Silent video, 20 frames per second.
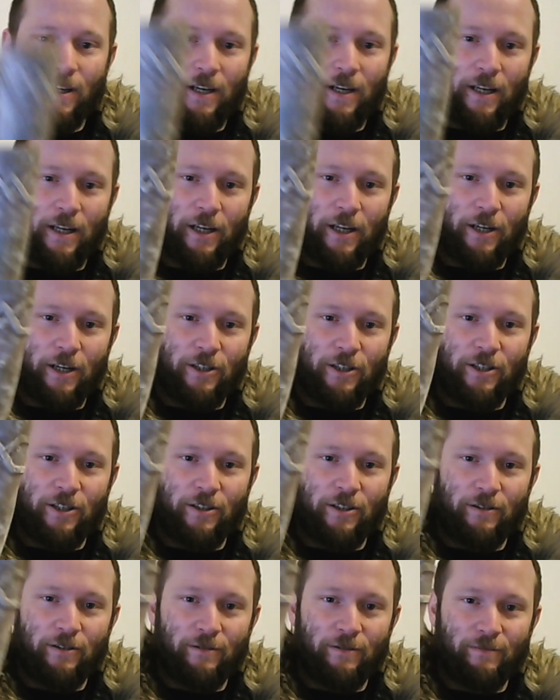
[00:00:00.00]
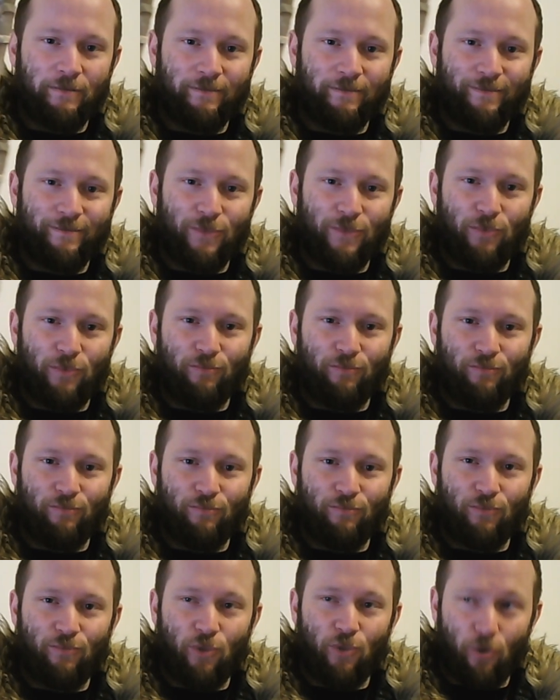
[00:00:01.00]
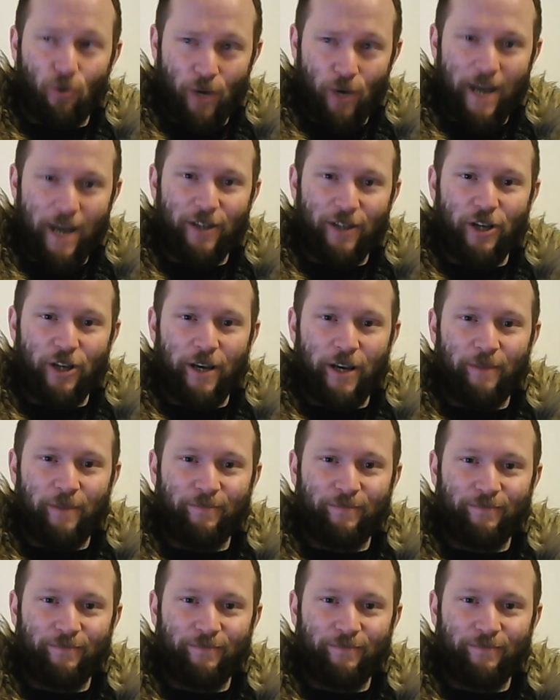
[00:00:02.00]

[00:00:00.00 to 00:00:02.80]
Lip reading: And here's to AJ,